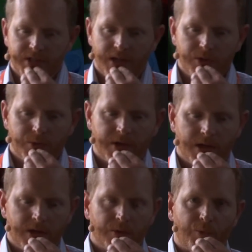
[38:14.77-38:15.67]
that you
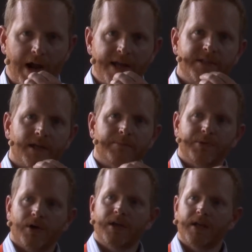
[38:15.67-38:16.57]
can write and
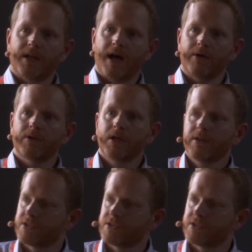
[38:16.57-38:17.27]
plug in and out.